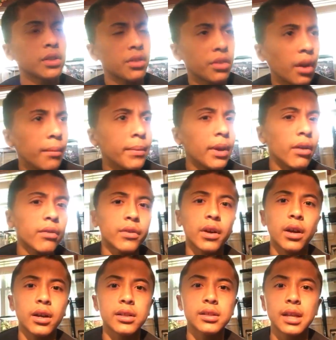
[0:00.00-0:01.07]
those are thumbnail
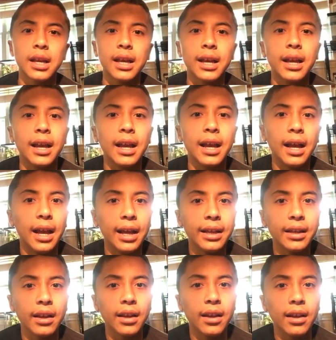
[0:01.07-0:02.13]
frogs.
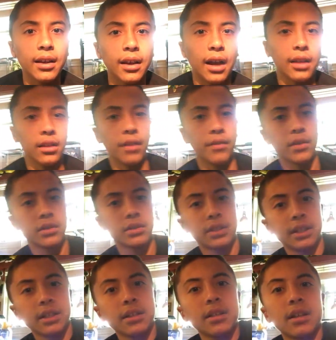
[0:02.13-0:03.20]
And uh, I love those
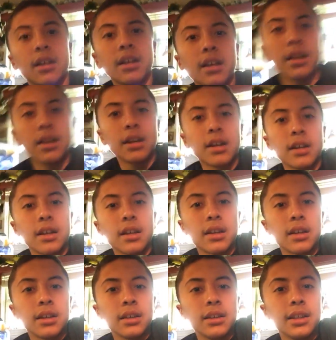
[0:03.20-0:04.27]
things.
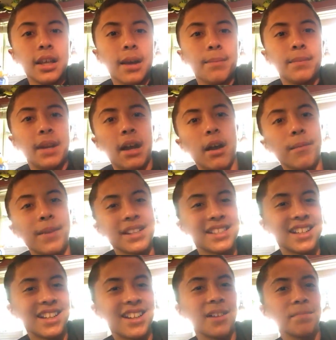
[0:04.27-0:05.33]
Yep, now I'm
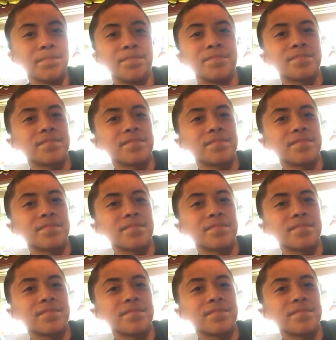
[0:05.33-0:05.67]
messing up.